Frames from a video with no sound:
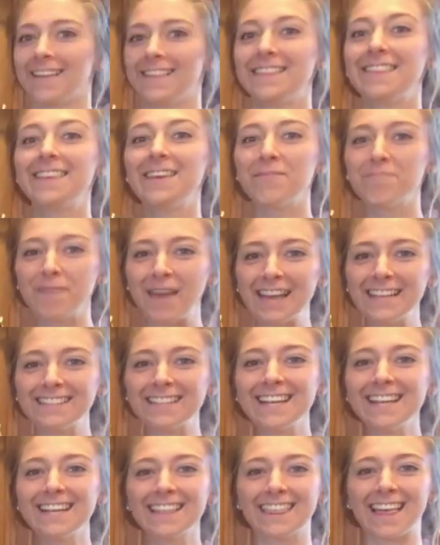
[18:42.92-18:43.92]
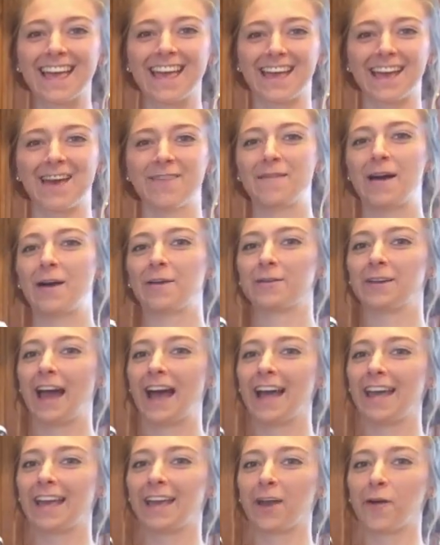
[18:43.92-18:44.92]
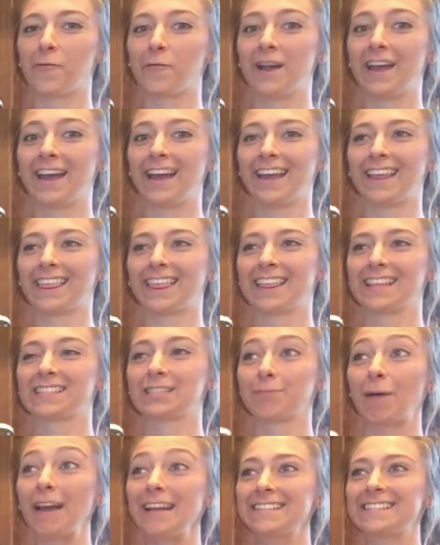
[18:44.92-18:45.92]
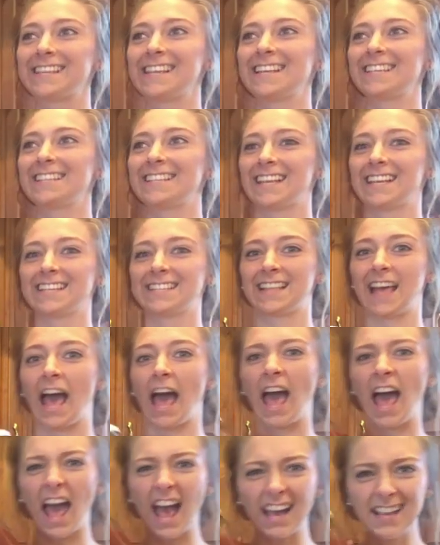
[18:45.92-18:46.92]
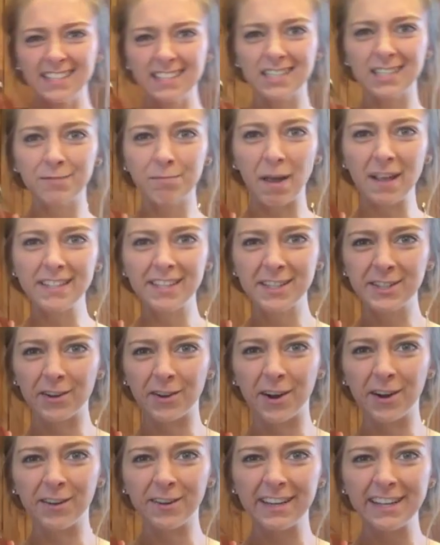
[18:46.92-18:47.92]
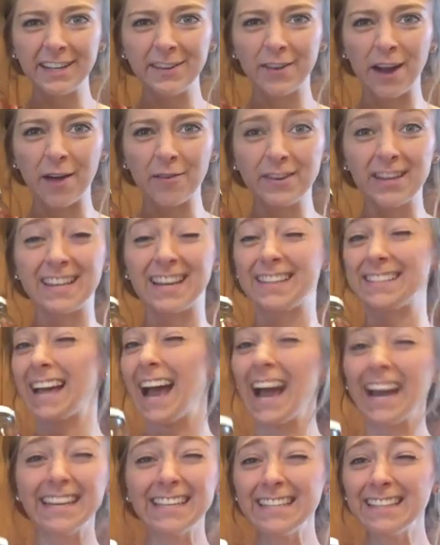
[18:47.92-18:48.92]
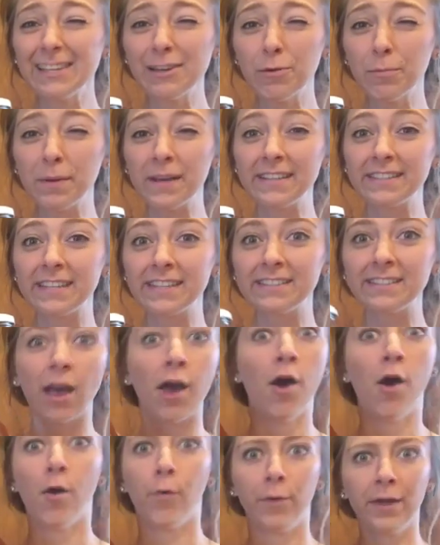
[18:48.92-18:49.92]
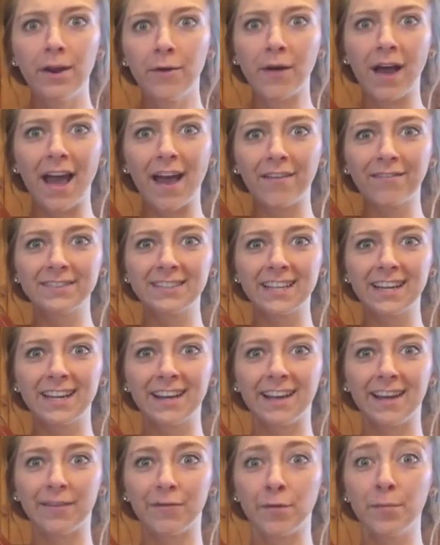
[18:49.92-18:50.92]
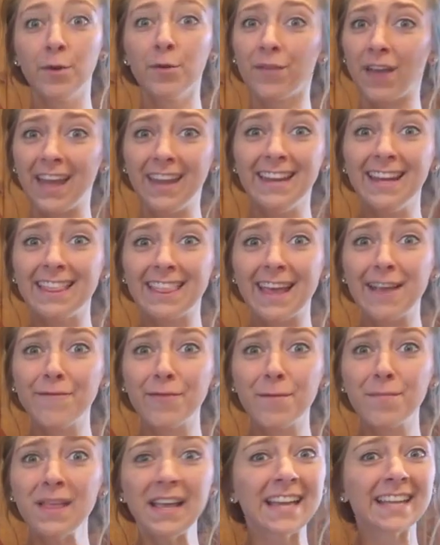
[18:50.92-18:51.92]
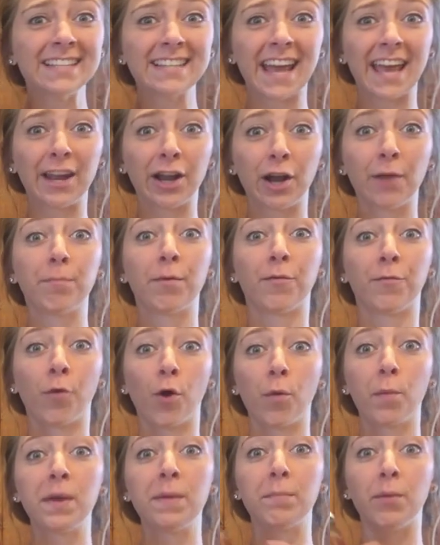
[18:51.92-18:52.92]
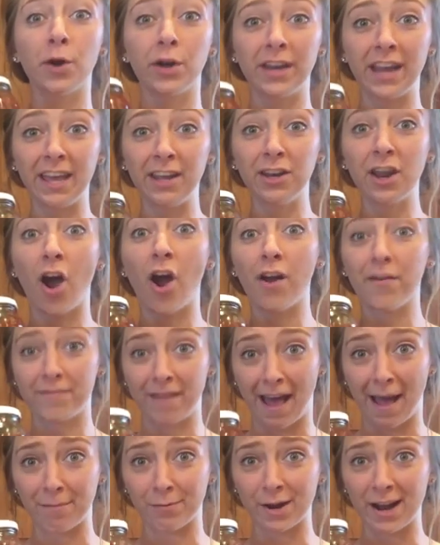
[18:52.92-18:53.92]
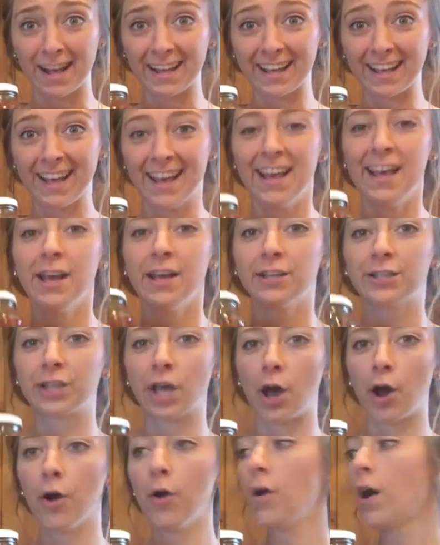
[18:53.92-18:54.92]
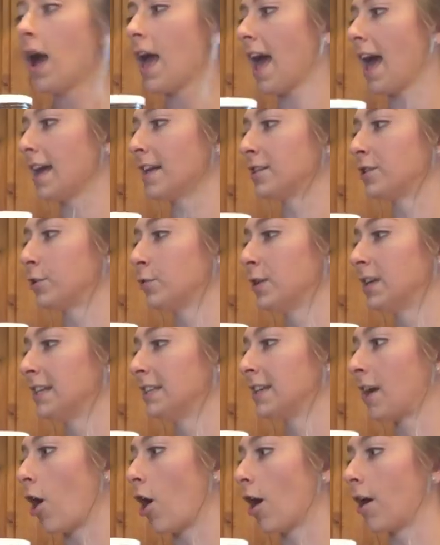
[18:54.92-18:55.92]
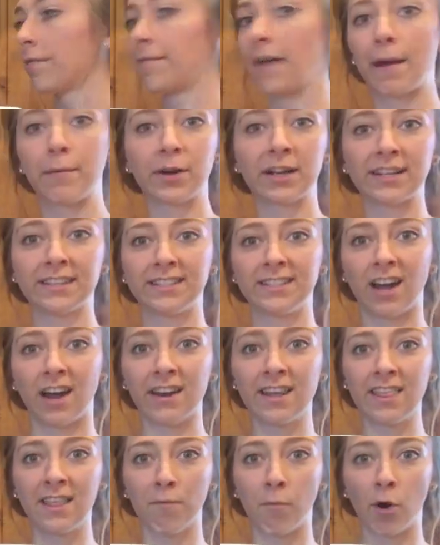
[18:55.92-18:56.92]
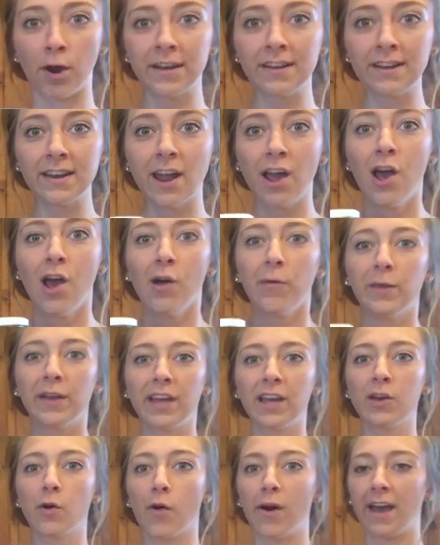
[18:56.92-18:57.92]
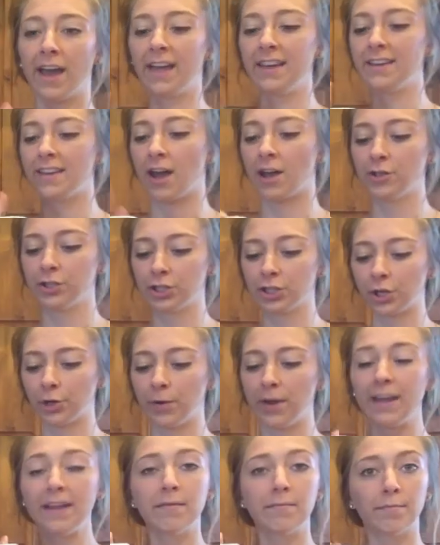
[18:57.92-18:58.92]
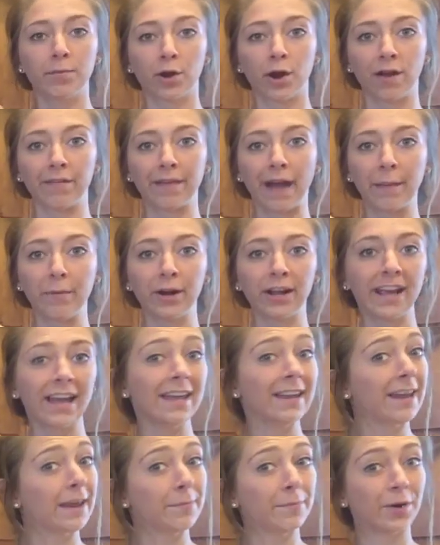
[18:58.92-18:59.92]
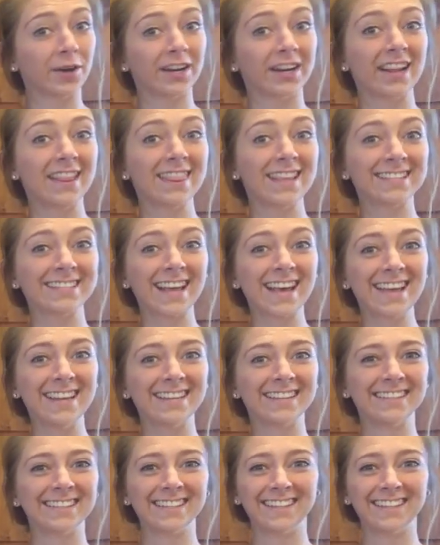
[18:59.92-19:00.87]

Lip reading: The amazing thing about dyeing with spices is that as the spices are already ground into tiny little pieces, we don't have to remove anything from the container before we put in our fabric. So as soon as our fabric is done in the mordant, we can go ahead and unscrew it, put our fabric in, and put it in the sun.